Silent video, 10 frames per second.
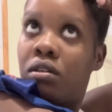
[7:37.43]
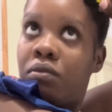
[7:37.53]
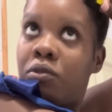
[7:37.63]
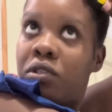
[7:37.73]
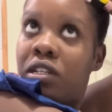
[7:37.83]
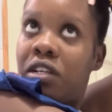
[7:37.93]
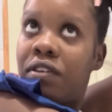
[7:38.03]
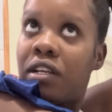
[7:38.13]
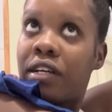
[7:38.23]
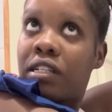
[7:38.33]
supposed to leave in
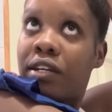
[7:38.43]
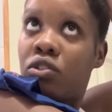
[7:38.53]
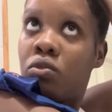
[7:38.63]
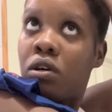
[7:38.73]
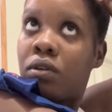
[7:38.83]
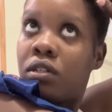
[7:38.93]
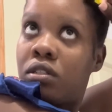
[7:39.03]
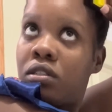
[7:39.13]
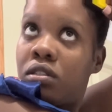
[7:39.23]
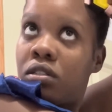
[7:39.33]
the next like 2
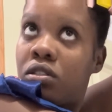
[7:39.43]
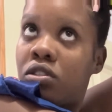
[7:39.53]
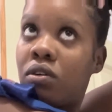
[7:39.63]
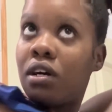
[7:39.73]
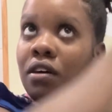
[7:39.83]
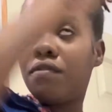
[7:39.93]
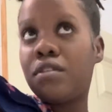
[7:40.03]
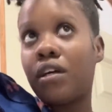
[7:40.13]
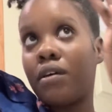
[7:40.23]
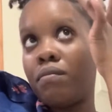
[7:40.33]
hours, so I have
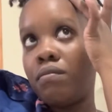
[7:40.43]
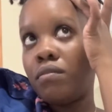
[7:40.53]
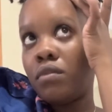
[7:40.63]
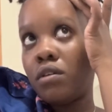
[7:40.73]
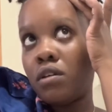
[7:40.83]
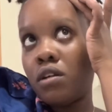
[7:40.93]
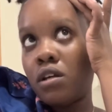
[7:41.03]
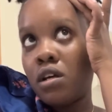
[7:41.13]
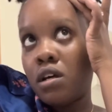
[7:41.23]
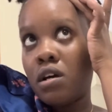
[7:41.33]
time.
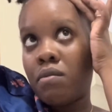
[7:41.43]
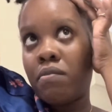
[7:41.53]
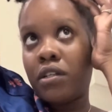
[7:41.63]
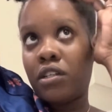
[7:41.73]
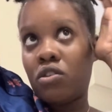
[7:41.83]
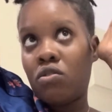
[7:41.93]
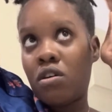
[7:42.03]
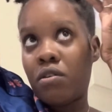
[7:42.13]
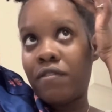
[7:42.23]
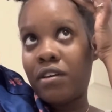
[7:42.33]
But you know
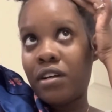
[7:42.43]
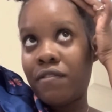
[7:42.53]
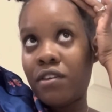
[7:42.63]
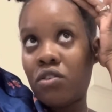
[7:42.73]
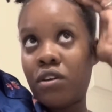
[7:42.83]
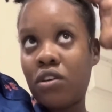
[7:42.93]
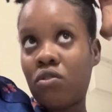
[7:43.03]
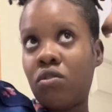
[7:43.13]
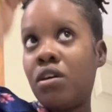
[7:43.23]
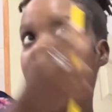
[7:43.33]
how if you know you
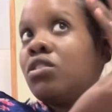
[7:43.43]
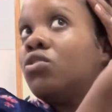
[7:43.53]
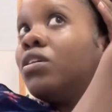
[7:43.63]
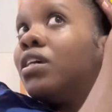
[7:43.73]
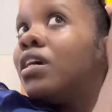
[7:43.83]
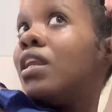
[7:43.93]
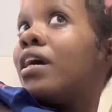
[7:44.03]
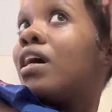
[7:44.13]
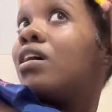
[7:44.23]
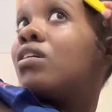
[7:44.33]
know to do your hair like
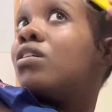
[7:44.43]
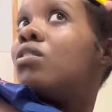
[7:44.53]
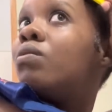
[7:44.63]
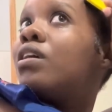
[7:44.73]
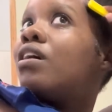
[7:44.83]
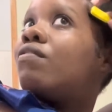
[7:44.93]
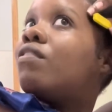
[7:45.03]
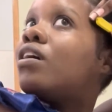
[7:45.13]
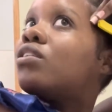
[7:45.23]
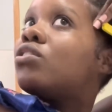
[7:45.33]
a good way in
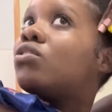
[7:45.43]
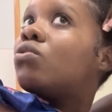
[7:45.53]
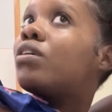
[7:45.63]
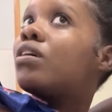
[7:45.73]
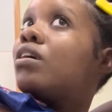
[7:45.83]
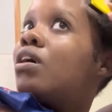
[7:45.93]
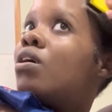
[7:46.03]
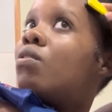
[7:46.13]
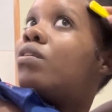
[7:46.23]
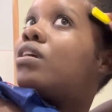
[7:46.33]
advance, so
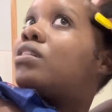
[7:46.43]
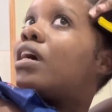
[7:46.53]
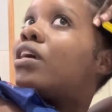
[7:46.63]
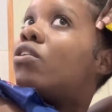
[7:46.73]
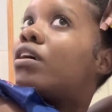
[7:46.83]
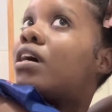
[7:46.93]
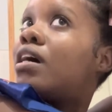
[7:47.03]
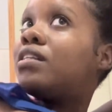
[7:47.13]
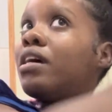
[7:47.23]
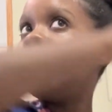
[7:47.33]
when you tie it down you can have
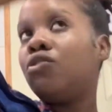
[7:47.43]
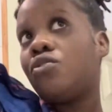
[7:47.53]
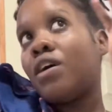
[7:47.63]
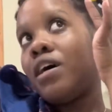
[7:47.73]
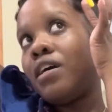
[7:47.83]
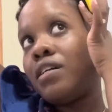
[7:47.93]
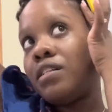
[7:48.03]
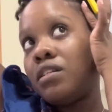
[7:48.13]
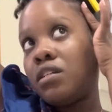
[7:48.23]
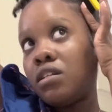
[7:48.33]
time dry
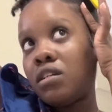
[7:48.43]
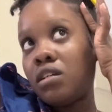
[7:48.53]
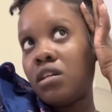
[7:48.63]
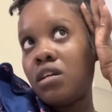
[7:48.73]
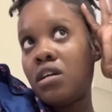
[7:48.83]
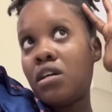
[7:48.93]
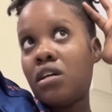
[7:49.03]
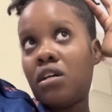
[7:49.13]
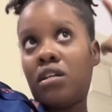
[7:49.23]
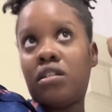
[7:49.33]
and
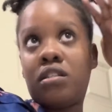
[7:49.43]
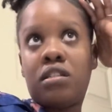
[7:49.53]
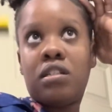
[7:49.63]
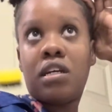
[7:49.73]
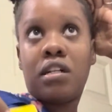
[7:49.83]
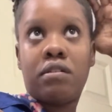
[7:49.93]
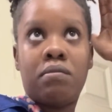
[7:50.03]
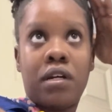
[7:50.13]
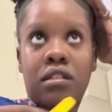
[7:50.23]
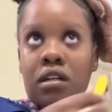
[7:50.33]
stay a little
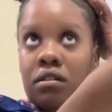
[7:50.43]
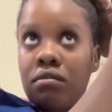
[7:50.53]
better.